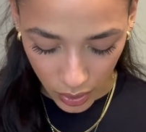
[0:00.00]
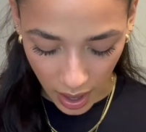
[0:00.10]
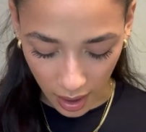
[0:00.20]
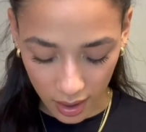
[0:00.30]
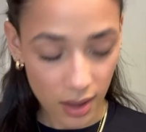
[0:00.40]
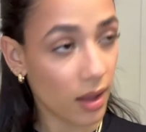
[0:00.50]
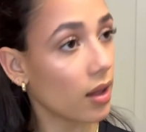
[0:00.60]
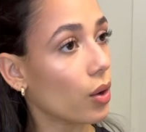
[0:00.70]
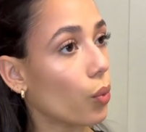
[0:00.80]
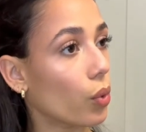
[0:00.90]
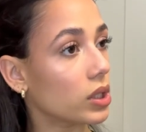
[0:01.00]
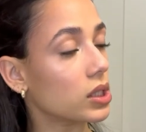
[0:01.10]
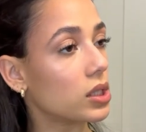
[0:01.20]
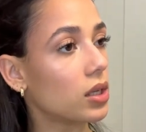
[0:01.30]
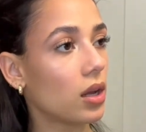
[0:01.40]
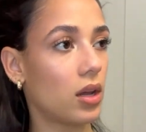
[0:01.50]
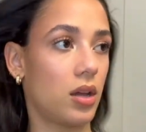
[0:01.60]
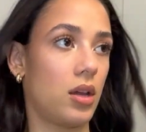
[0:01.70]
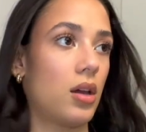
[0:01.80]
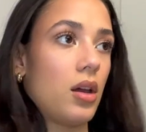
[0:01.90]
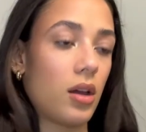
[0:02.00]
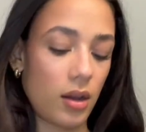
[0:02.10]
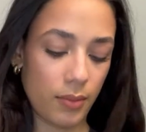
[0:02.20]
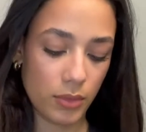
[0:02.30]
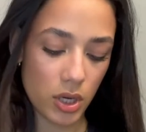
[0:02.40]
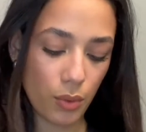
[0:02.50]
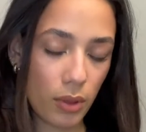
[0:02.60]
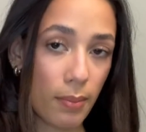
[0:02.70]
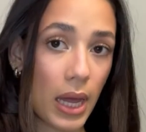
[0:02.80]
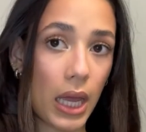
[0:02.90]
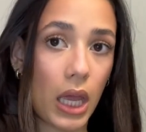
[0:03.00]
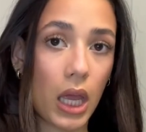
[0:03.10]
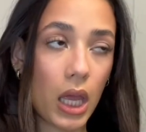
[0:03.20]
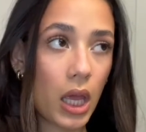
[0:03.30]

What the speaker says: yeah, once I'm done with my